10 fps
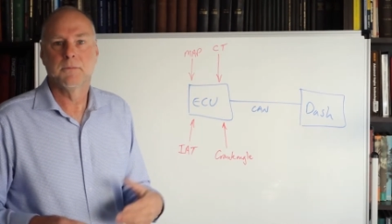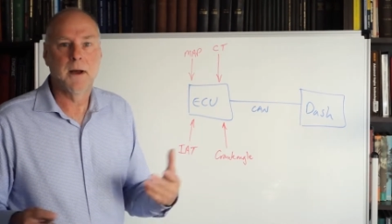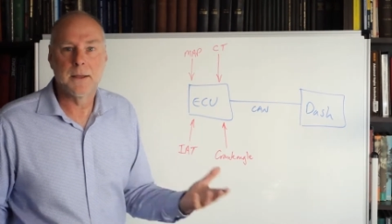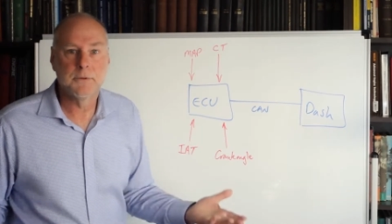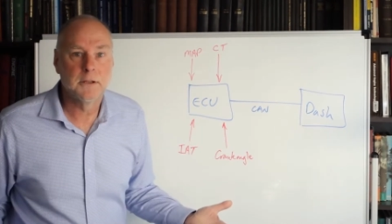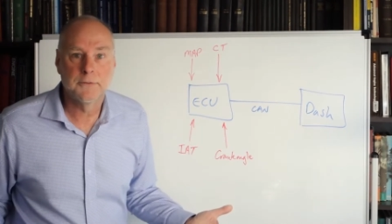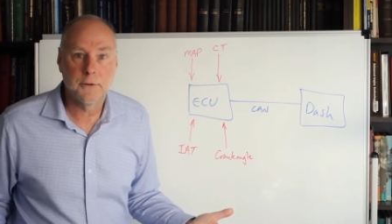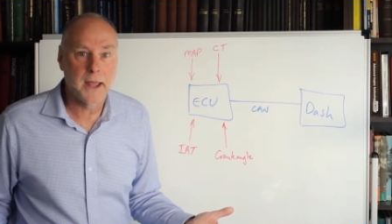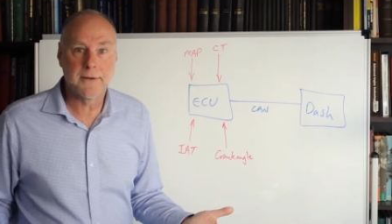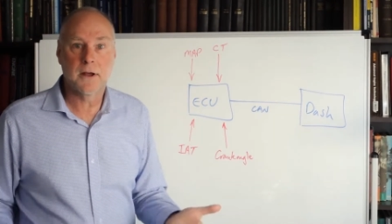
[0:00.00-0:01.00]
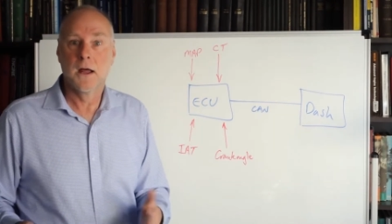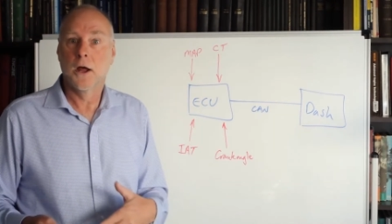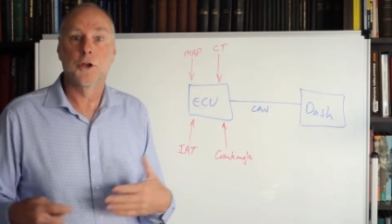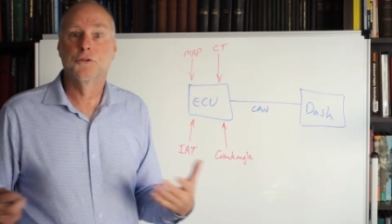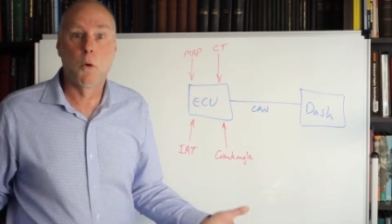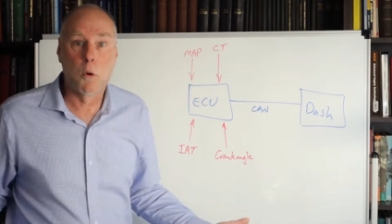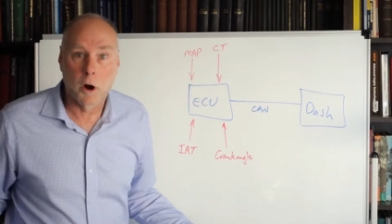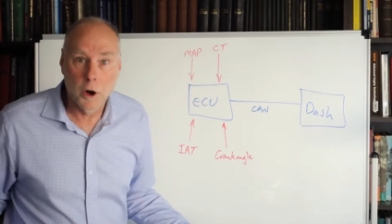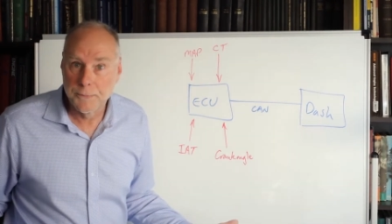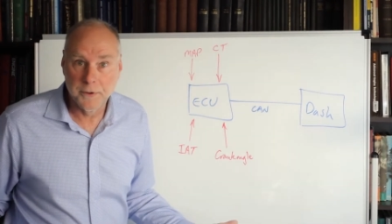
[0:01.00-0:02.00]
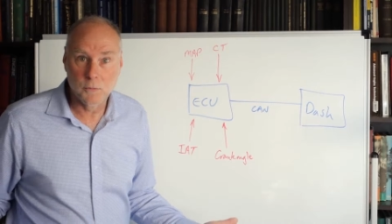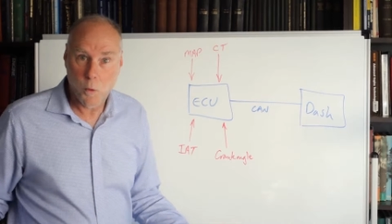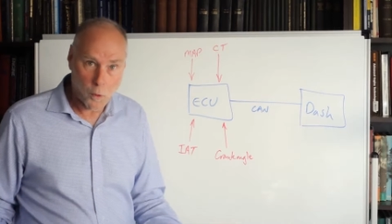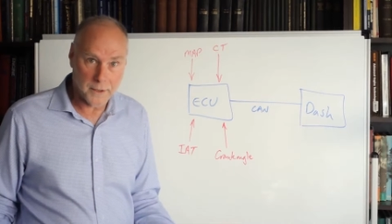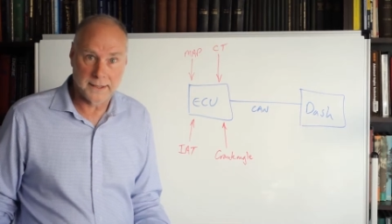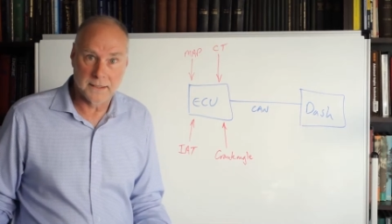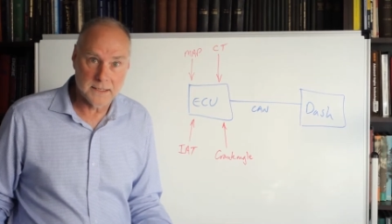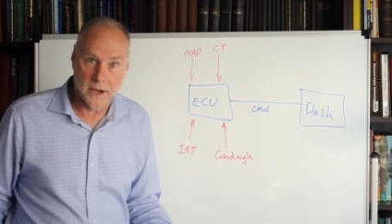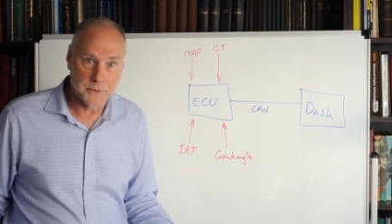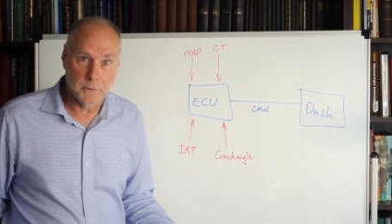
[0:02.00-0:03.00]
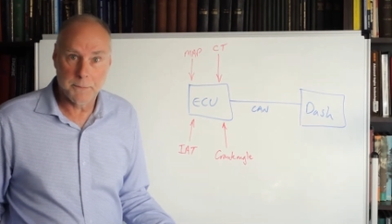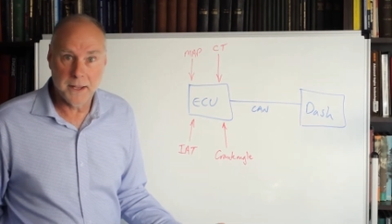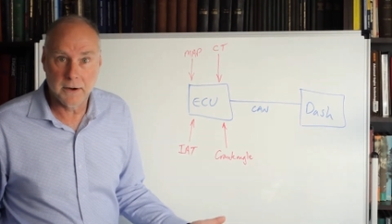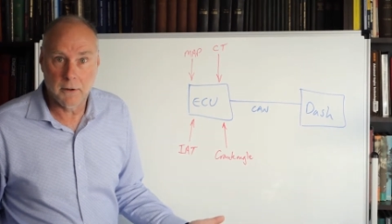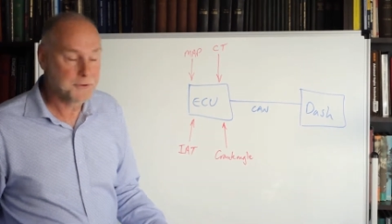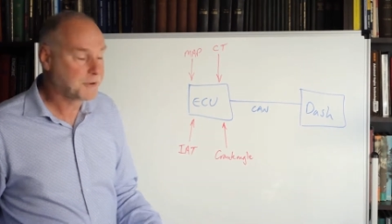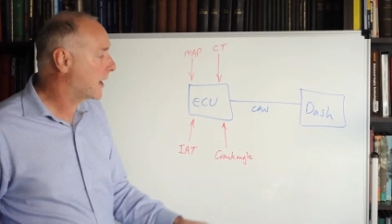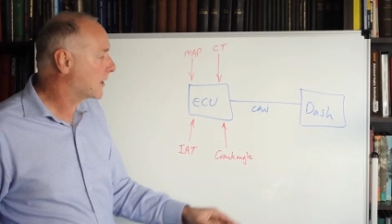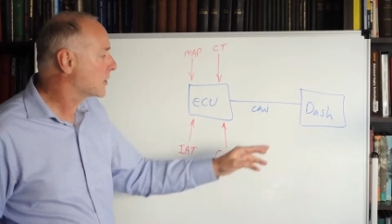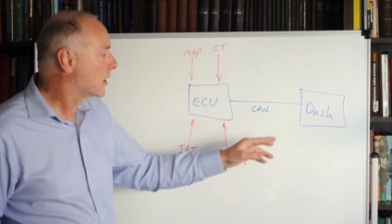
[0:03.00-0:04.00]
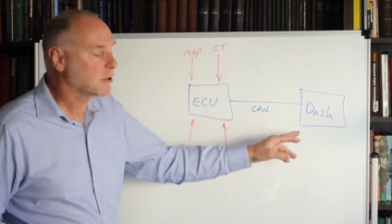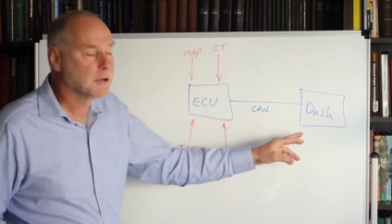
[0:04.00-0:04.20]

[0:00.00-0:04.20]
Maybe if you have a, a door open warning that's going to appear on the dash,